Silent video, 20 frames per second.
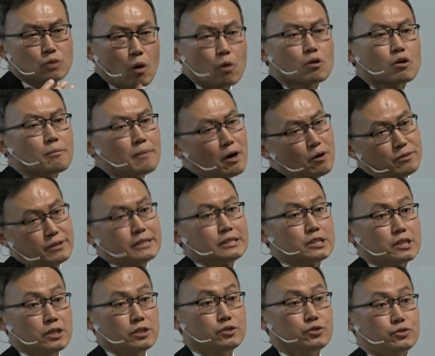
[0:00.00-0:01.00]
talk about
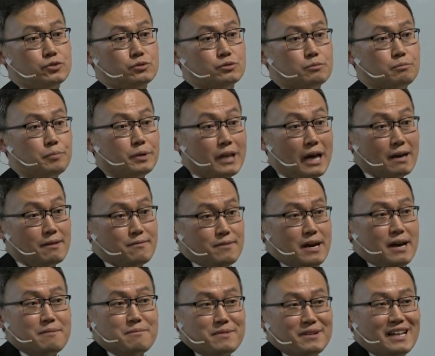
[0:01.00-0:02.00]
this issue. But I,
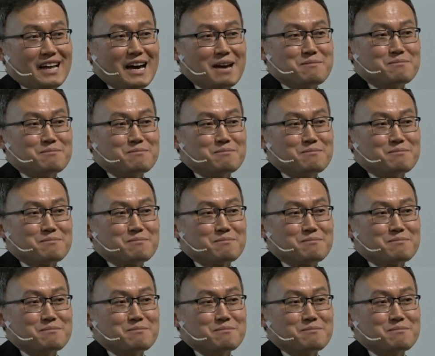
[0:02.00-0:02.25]
I,